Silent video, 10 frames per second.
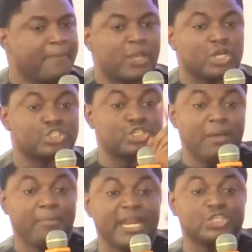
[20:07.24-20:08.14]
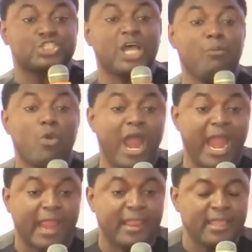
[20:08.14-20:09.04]
Because somebody
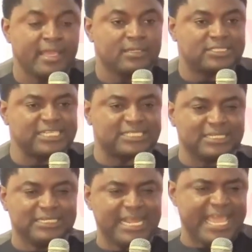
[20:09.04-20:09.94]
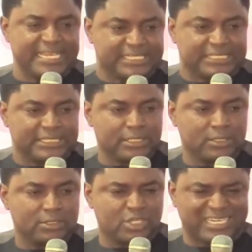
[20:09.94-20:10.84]
somewhere sees the need
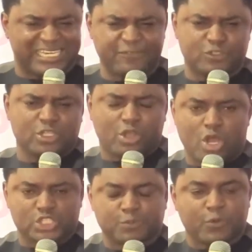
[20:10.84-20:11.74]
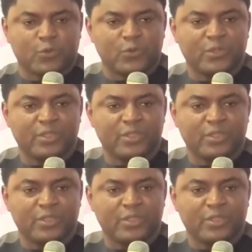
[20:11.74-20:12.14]
to give to the gospel.